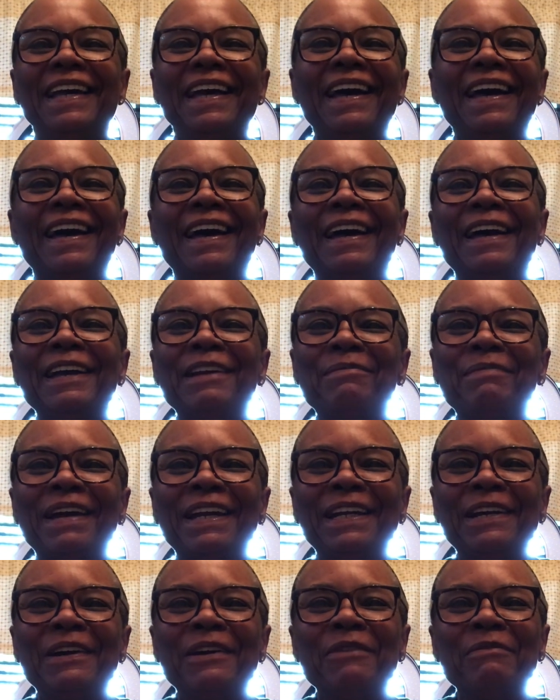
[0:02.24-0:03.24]
Hi, my
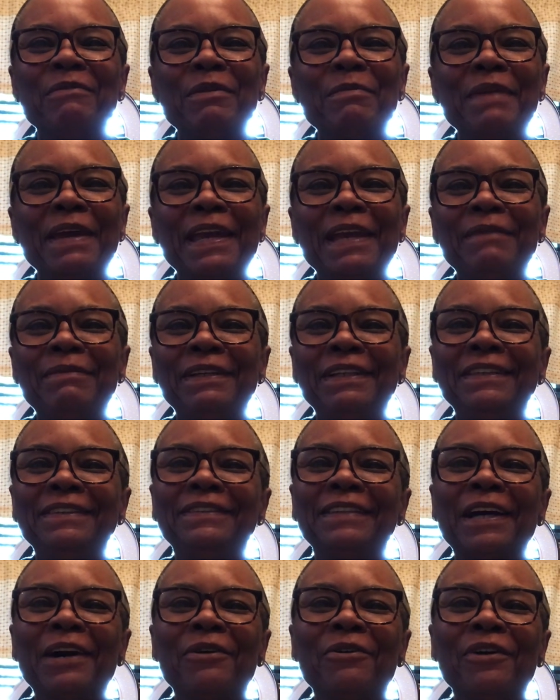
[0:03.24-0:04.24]
Karma babies.
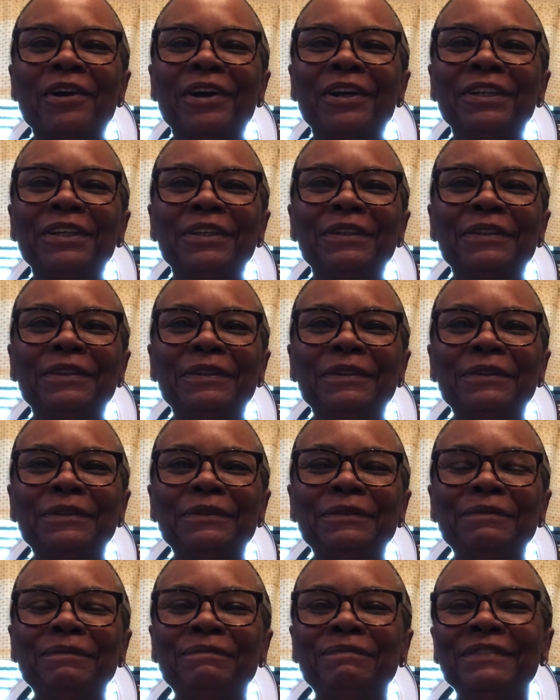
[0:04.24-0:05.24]
How are
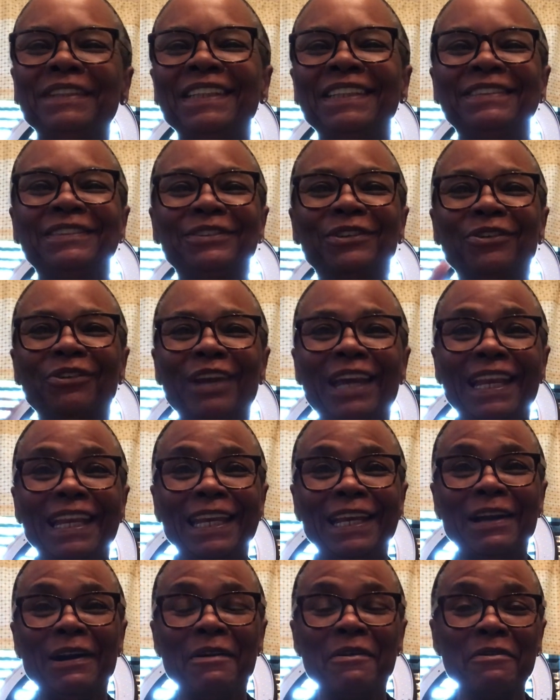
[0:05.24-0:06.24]
you? It's Granny
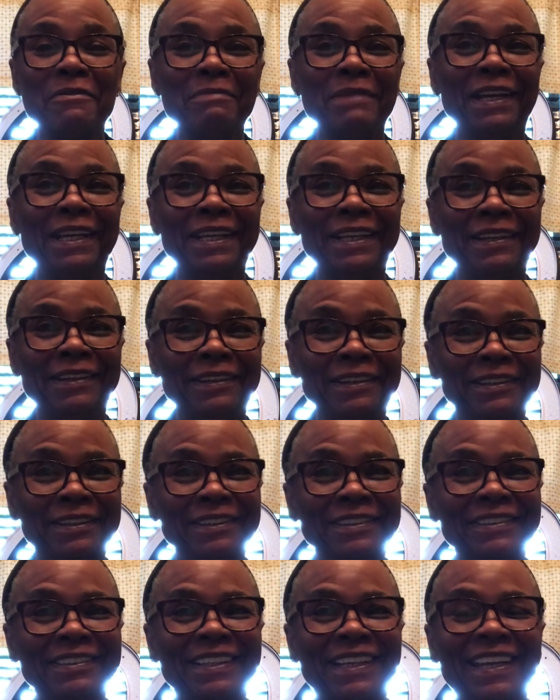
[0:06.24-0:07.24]
Karma
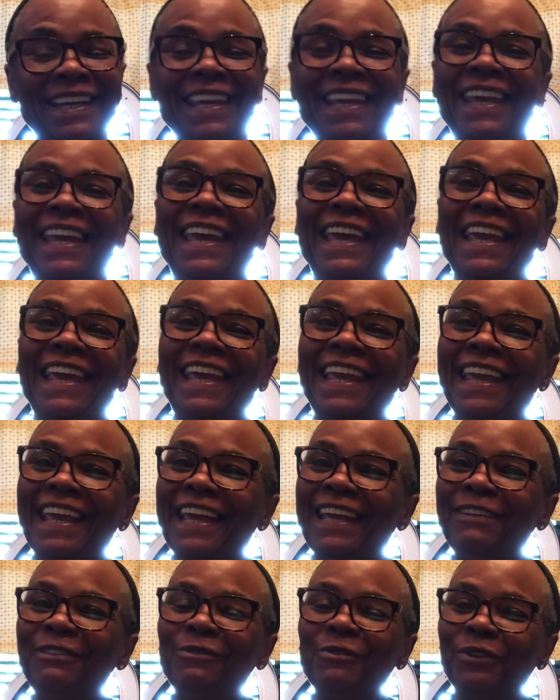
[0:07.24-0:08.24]
here,
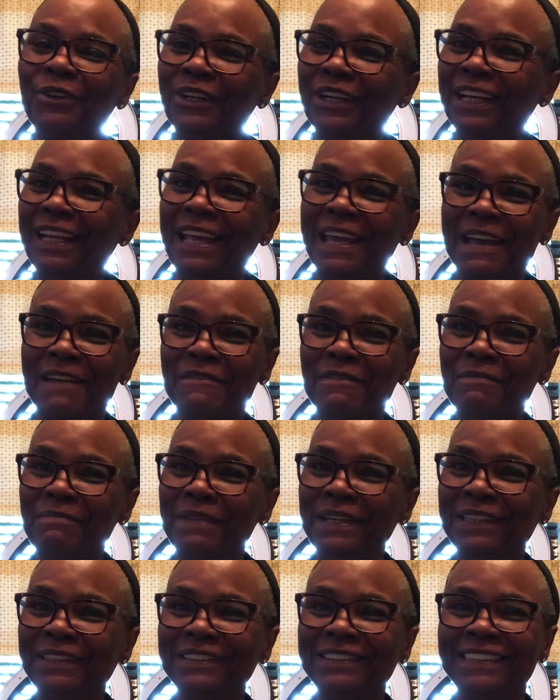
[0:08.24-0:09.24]
and we're going to have a
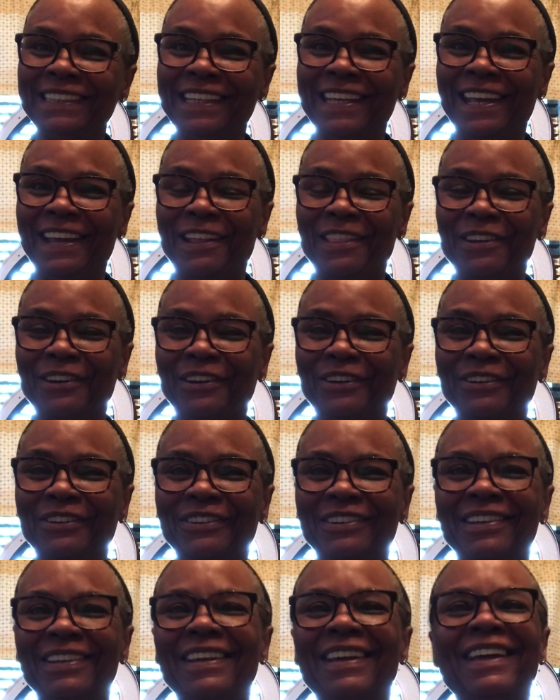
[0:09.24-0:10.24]
meal together.
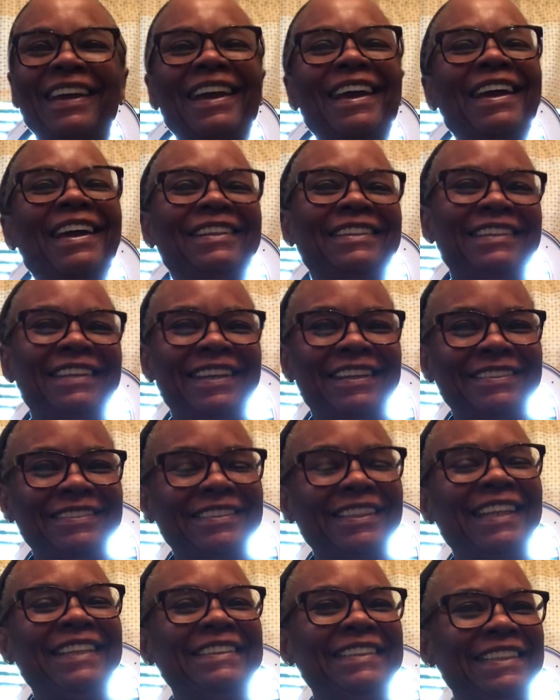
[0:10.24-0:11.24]
Yes,
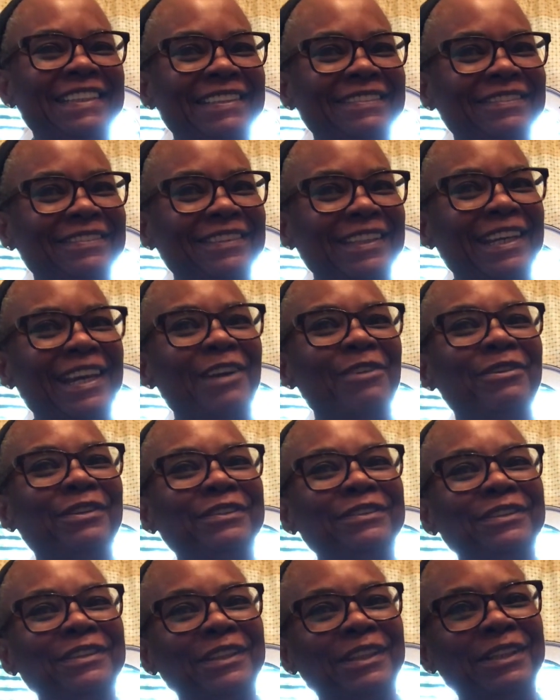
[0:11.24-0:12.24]
I did say I
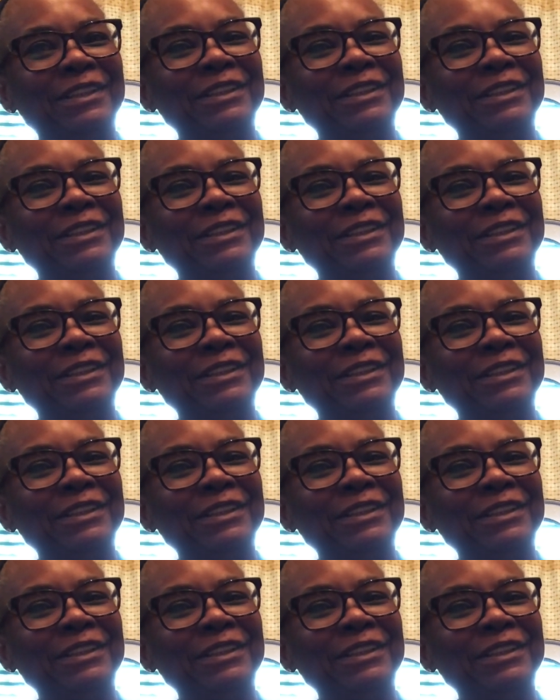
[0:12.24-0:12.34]
wasn't going